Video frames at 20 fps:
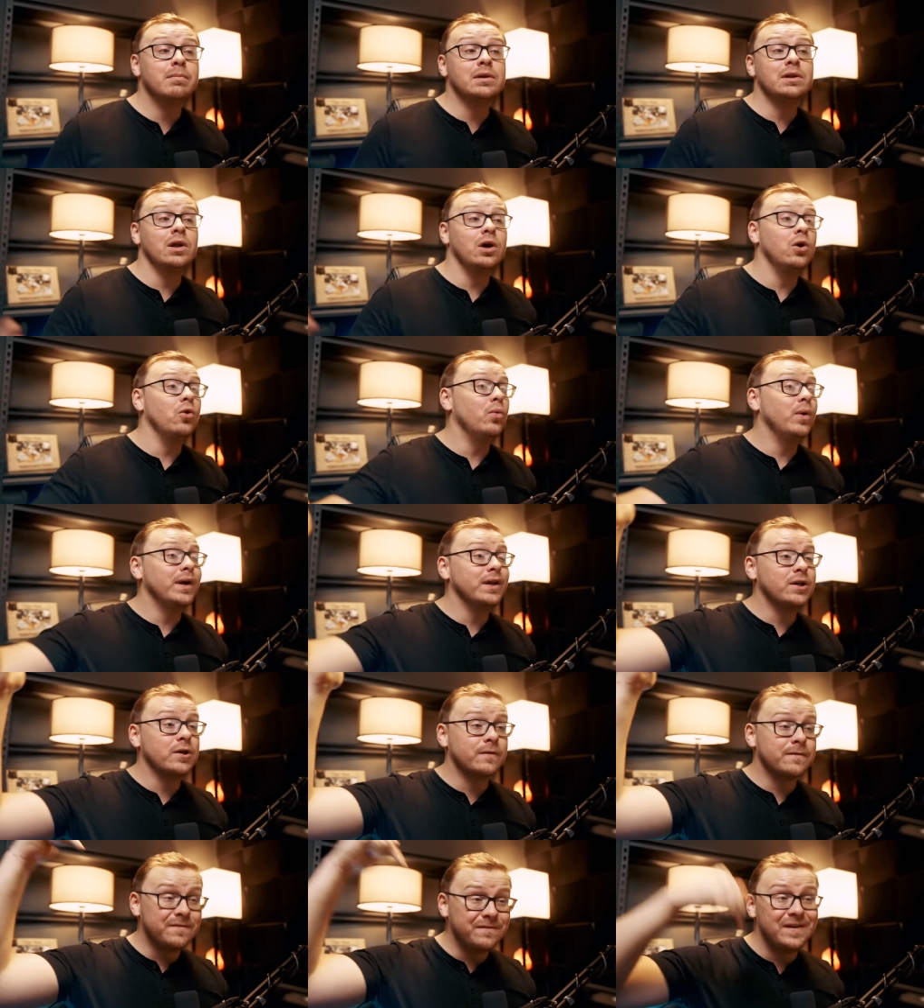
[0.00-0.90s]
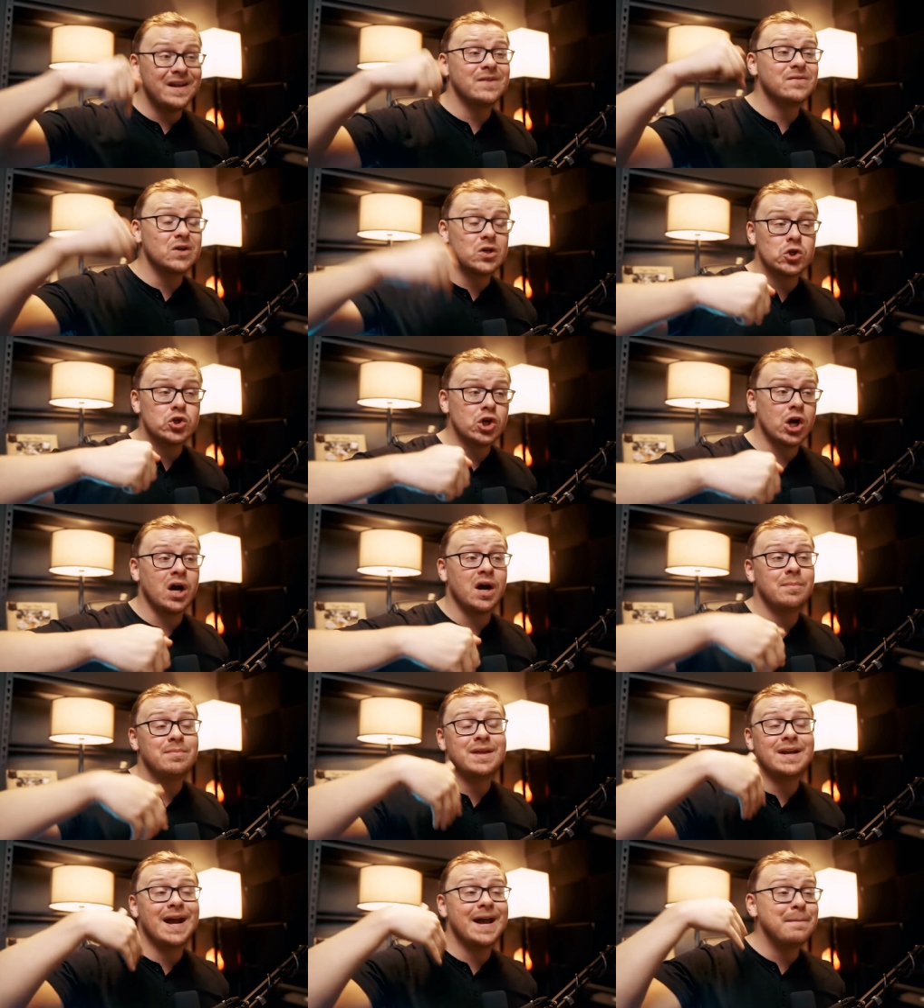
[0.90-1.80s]
below what your favorite job
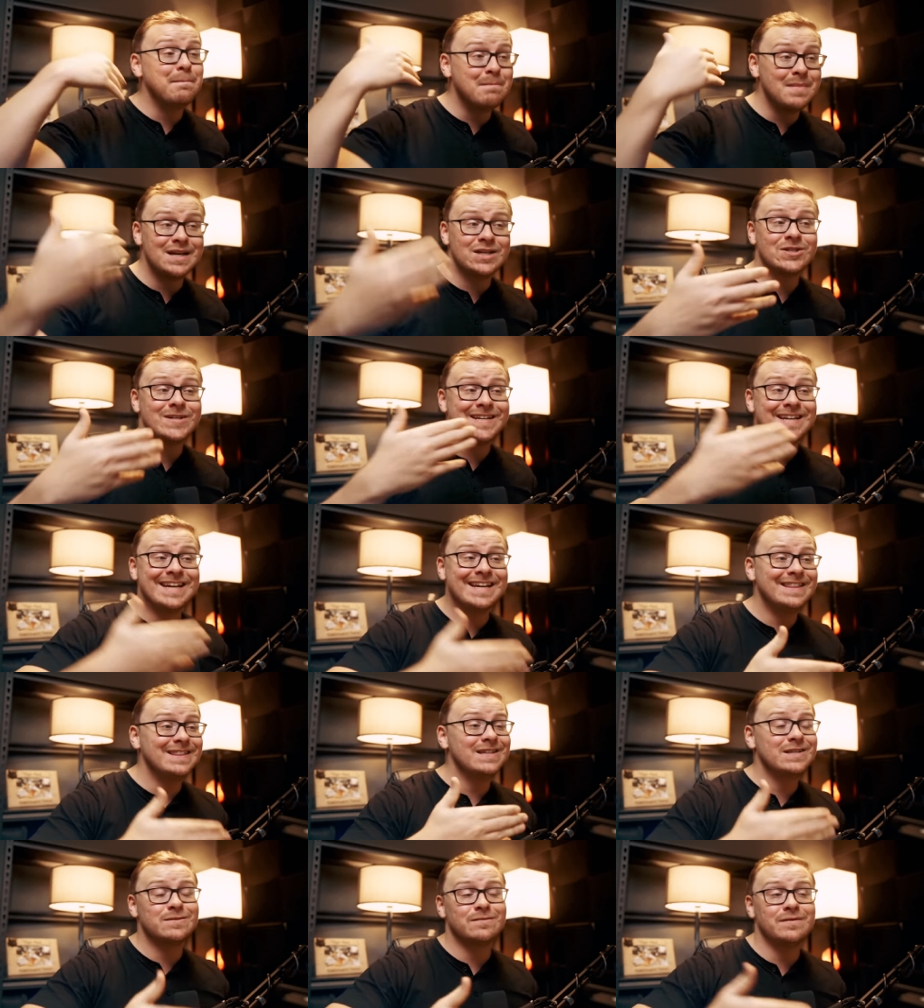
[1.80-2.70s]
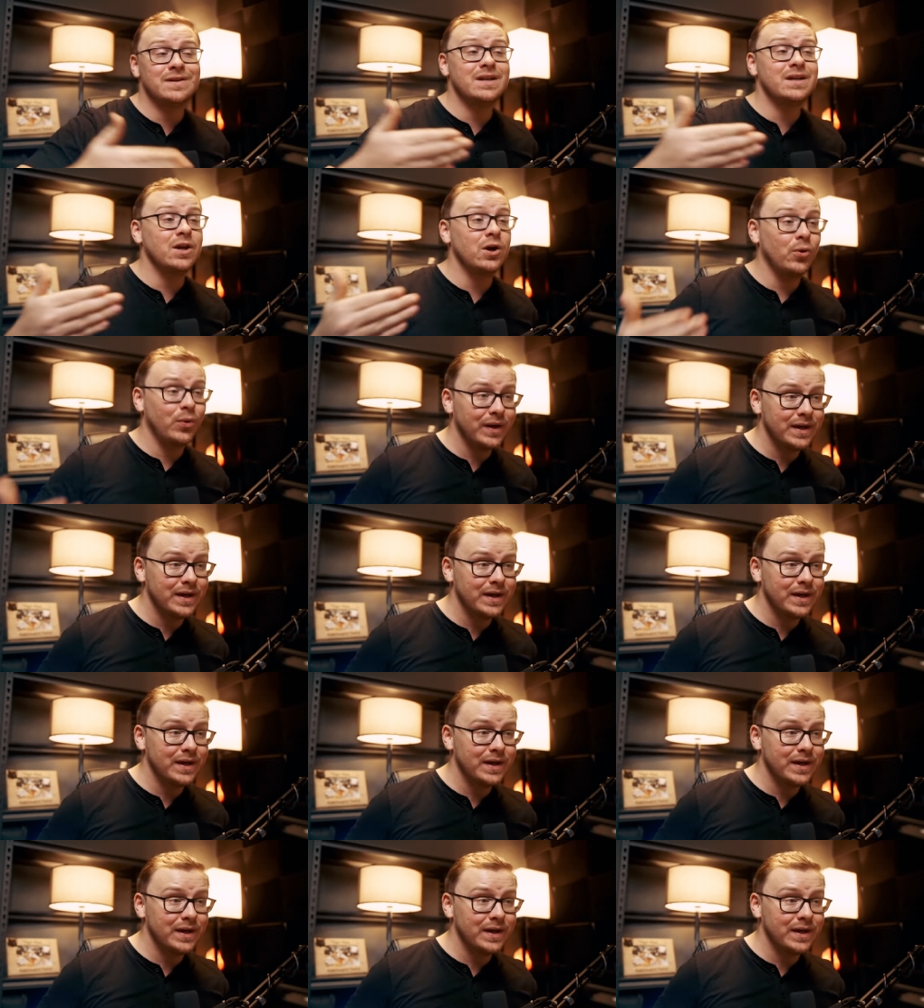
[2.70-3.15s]
that I mentioned in this video